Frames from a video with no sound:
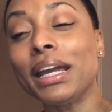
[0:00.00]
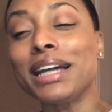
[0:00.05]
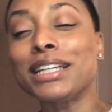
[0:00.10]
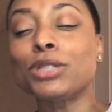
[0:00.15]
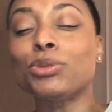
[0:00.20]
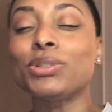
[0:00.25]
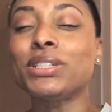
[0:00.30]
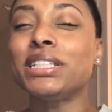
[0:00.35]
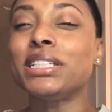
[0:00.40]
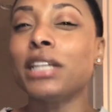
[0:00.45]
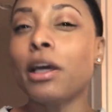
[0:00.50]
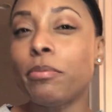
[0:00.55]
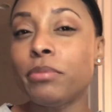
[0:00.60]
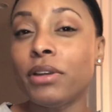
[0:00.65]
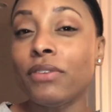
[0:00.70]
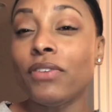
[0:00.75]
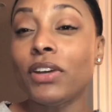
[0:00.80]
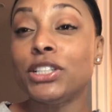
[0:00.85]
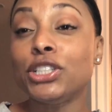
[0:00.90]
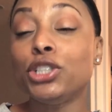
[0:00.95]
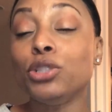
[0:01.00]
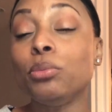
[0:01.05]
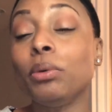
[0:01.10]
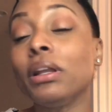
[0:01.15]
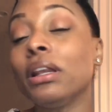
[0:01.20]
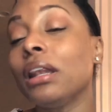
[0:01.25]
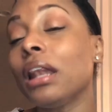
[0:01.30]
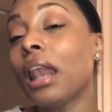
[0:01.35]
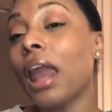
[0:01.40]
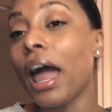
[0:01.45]
as receptive as you would
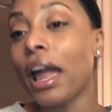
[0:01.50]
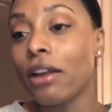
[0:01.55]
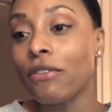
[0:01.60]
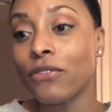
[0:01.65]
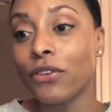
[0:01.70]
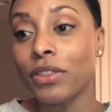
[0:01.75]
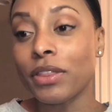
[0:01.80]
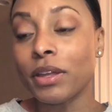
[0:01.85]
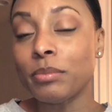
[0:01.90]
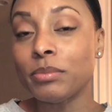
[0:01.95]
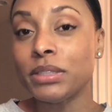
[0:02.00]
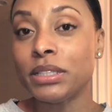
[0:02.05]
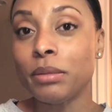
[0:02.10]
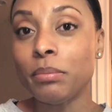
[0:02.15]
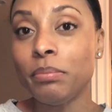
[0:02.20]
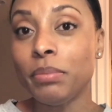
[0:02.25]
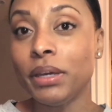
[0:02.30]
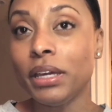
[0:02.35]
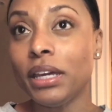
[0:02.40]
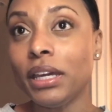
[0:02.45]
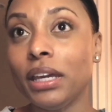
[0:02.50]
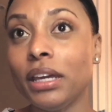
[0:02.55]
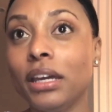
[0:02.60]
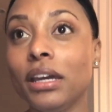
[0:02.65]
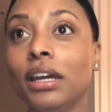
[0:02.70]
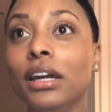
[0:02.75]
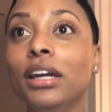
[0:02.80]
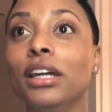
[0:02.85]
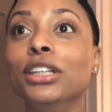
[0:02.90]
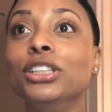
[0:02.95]
like for them to be,
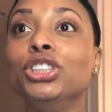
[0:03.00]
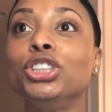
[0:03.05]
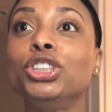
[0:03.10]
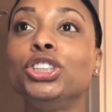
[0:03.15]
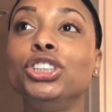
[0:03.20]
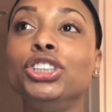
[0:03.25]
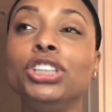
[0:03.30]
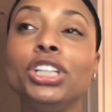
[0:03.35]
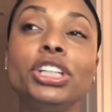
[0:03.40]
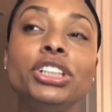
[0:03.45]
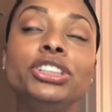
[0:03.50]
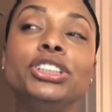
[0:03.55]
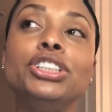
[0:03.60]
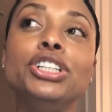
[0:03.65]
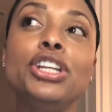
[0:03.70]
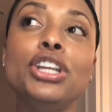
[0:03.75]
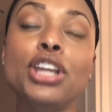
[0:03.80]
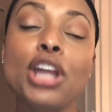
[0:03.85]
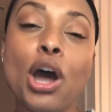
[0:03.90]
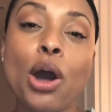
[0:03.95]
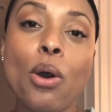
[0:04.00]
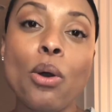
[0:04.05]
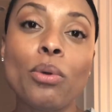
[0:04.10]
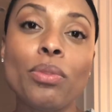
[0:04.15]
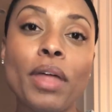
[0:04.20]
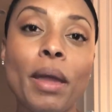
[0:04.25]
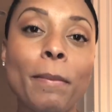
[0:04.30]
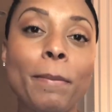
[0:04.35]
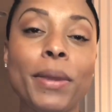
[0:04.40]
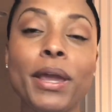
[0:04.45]
just know
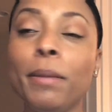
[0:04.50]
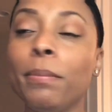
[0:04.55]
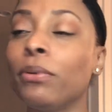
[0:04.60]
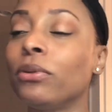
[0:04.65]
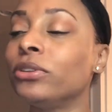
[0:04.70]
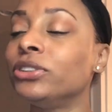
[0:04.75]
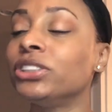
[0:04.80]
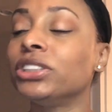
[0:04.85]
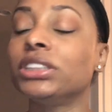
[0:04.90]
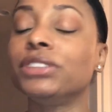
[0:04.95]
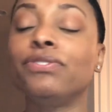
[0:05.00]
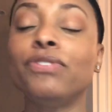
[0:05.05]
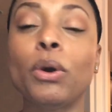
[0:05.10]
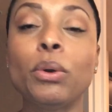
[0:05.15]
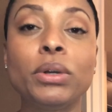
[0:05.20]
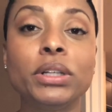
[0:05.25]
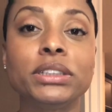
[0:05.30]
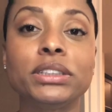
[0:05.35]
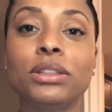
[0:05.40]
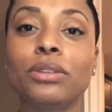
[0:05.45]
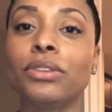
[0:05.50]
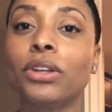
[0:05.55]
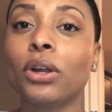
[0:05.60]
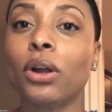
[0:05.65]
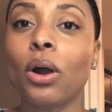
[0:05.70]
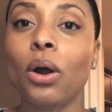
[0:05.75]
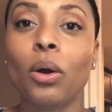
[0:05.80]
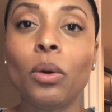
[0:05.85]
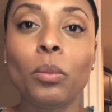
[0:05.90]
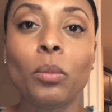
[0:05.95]
that people are just focused on their
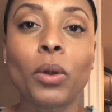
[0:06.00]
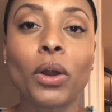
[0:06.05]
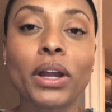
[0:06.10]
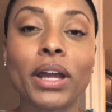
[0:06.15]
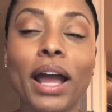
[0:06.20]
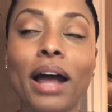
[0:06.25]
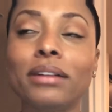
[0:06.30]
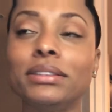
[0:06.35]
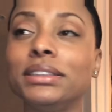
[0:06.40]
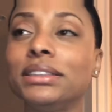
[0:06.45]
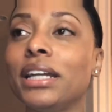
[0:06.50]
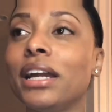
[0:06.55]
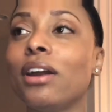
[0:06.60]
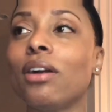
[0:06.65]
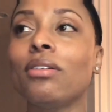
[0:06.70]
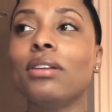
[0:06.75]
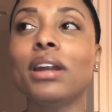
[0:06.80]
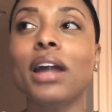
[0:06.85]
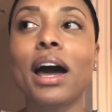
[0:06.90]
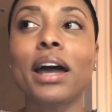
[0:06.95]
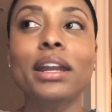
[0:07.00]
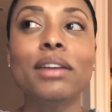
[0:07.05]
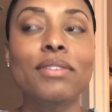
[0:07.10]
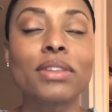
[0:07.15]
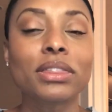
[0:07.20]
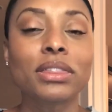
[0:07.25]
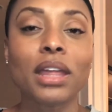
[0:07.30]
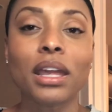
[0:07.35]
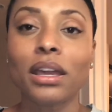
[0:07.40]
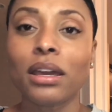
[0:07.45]
own workouts. They are not even
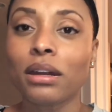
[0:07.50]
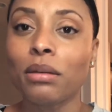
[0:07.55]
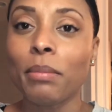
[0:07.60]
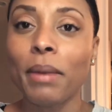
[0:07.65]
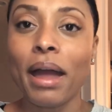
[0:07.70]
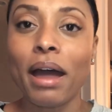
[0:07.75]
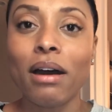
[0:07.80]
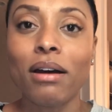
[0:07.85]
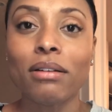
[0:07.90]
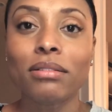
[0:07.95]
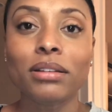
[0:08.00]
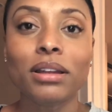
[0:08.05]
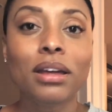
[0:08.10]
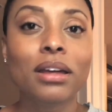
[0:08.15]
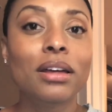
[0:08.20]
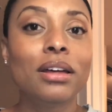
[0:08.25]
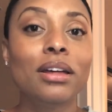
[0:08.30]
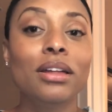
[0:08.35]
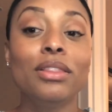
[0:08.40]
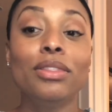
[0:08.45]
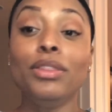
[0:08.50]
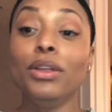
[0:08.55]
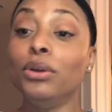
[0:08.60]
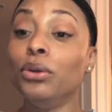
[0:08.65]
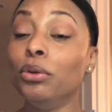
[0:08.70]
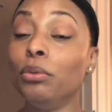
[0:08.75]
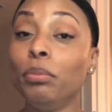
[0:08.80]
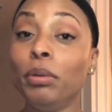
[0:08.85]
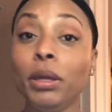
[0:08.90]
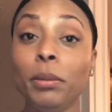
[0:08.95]
thinking about the
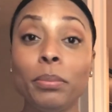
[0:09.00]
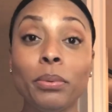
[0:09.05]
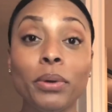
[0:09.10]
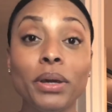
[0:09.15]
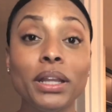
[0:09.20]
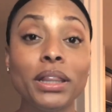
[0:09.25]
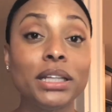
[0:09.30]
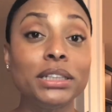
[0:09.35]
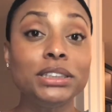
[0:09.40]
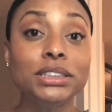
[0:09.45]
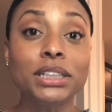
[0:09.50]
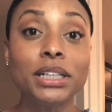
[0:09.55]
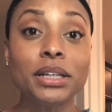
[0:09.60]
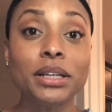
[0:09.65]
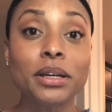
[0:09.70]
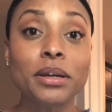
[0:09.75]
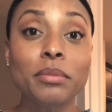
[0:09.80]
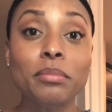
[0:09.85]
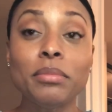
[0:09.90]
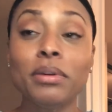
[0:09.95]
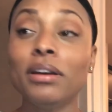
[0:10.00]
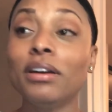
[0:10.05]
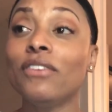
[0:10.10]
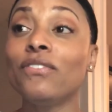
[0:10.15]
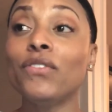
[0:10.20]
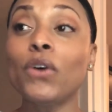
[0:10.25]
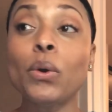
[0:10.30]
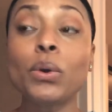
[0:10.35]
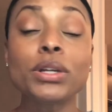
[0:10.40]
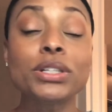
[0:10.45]
new people in the gym.
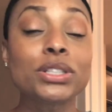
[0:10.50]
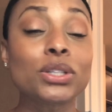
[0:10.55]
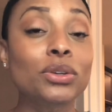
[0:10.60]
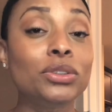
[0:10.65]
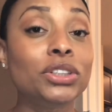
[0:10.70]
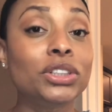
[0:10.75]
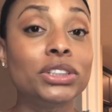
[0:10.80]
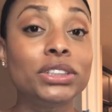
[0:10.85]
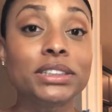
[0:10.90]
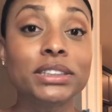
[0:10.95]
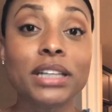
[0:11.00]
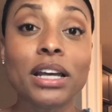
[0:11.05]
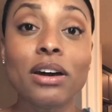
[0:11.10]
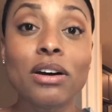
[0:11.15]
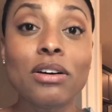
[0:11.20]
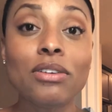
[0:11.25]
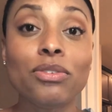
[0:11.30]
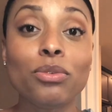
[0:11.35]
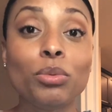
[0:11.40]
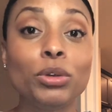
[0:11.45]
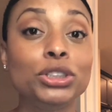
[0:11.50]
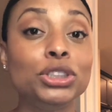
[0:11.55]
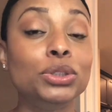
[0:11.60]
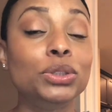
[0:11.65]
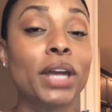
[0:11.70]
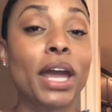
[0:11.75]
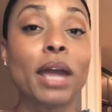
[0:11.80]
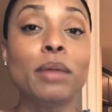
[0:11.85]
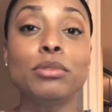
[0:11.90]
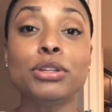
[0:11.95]
Focus on yourself, what you
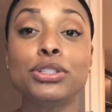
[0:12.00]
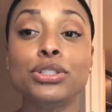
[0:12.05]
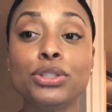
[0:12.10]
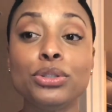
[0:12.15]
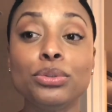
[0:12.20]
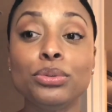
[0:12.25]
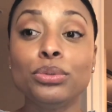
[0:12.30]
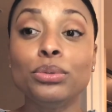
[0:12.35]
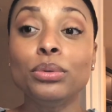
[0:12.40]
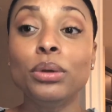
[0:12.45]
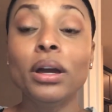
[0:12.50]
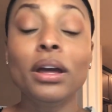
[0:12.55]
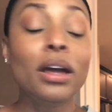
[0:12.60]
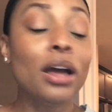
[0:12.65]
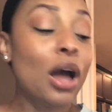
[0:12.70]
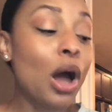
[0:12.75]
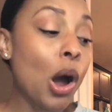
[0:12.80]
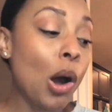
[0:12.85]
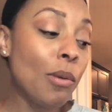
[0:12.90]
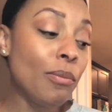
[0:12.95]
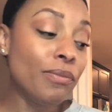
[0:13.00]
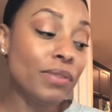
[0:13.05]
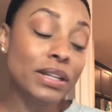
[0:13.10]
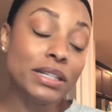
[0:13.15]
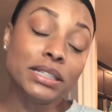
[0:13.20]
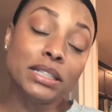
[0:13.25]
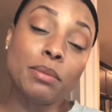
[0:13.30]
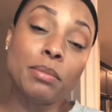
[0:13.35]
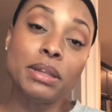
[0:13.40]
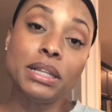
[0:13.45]
came to do. Hopefully
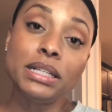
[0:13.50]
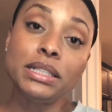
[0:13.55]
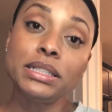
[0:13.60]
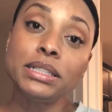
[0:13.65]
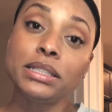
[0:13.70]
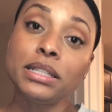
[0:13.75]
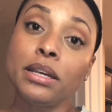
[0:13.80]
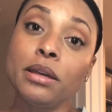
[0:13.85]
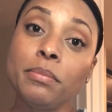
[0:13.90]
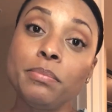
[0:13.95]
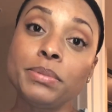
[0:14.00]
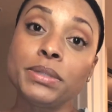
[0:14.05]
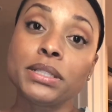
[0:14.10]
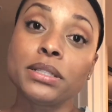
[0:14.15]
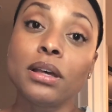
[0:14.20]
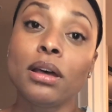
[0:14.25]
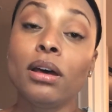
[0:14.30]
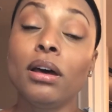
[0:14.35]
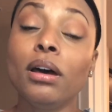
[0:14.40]
some of these tips